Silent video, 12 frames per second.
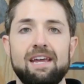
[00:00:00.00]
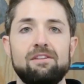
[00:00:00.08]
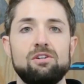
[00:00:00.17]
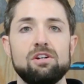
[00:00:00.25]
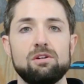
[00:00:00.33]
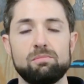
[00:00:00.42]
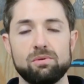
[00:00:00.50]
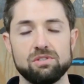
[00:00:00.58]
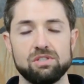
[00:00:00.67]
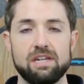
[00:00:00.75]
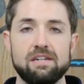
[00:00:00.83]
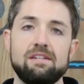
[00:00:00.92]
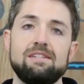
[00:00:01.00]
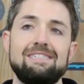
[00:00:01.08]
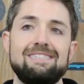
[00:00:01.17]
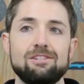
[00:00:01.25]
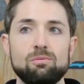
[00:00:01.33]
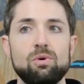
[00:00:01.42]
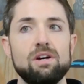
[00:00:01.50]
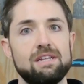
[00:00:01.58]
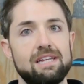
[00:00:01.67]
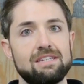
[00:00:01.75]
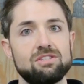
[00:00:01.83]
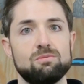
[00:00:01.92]
and they're going to present somewhat
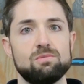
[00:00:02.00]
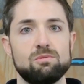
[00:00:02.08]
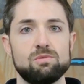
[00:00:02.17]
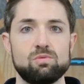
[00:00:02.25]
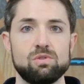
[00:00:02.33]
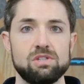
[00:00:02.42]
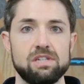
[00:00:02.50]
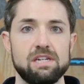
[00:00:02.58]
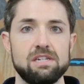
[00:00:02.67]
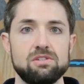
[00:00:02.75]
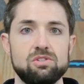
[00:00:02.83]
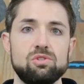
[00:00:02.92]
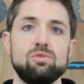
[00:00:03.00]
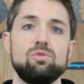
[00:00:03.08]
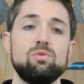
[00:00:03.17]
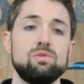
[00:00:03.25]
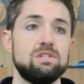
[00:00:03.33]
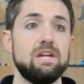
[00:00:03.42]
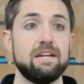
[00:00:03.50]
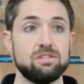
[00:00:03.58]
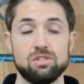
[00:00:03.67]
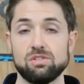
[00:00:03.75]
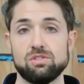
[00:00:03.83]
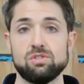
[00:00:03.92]
like symptoms related to, as
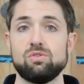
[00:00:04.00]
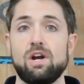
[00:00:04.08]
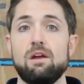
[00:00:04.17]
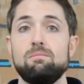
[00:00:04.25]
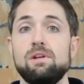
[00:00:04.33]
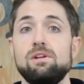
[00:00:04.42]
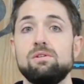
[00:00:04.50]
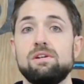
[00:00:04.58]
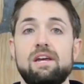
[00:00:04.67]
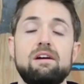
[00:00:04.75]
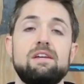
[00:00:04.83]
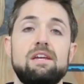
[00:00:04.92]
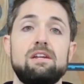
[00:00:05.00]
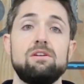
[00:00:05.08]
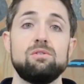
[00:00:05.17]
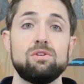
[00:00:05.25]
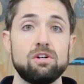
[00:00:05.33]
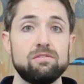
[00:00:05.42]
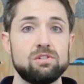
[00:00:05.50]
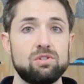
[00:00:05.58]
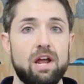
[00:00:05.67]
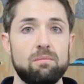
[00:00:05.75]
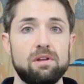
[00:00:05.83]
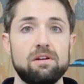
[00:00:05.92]
just described, medial calcaneal nerve
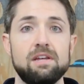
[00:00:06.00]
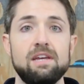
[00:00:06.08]
entrapment.